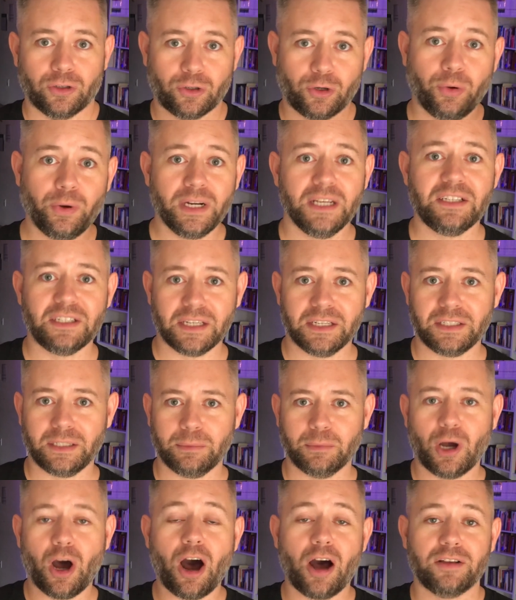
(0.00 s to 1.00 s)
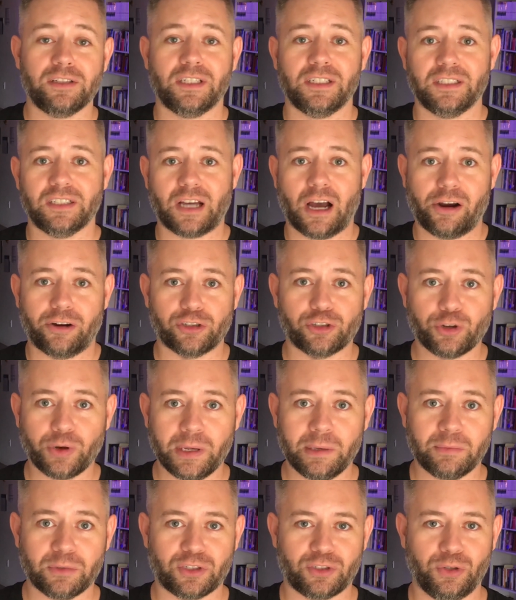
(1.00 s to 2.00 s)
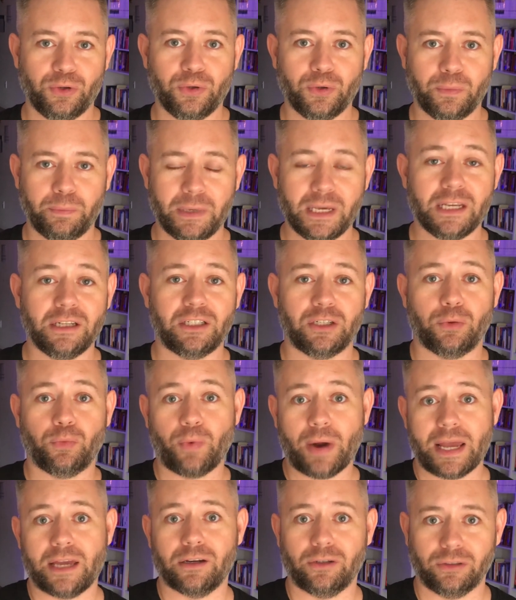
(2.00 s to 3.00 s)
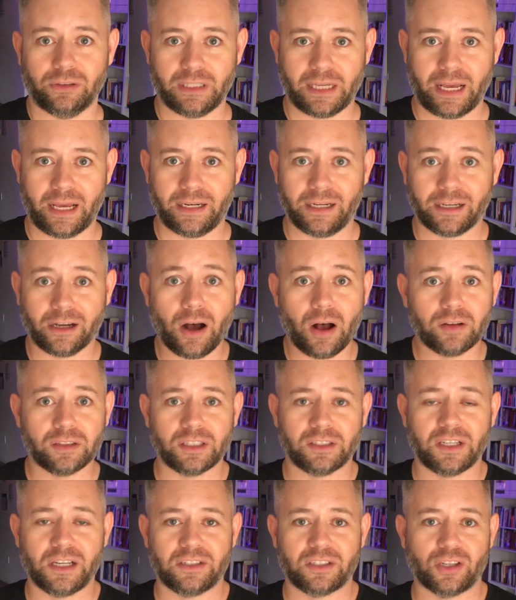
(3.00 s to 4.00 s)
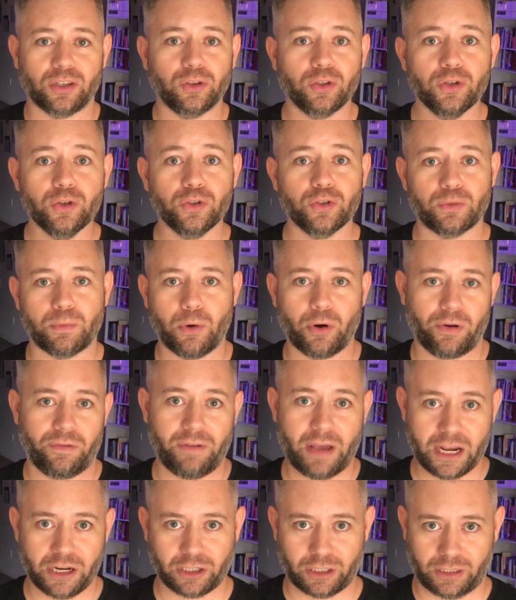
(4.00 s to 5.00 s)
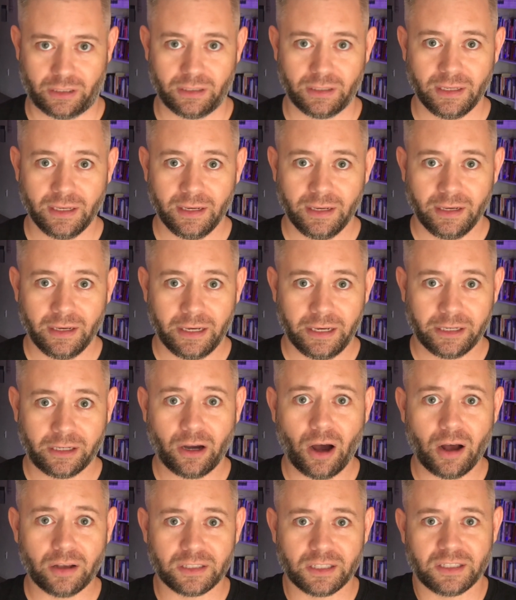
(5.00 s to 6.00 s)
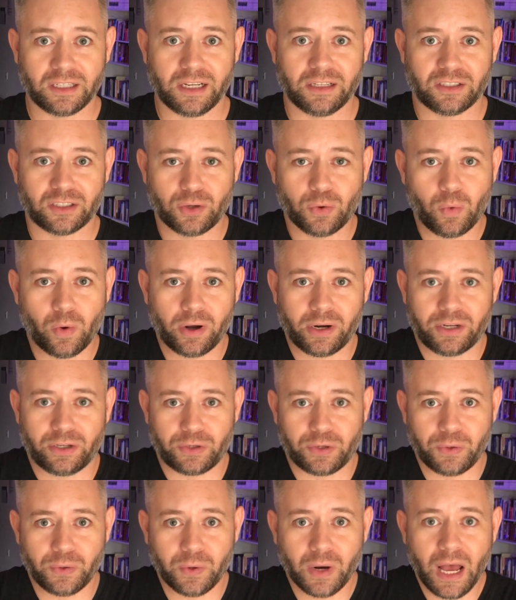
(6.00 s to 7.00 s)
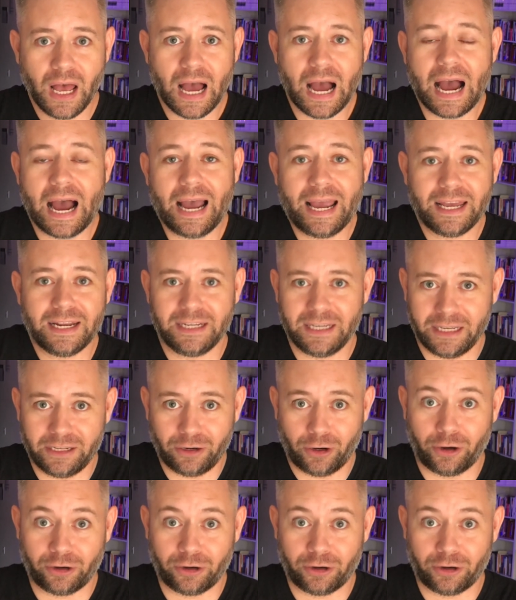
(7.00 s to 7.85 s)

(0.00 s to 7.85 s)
Criticism causes our dreams to be derailed and it causes us to lose motivation. It causes us to want to hide in our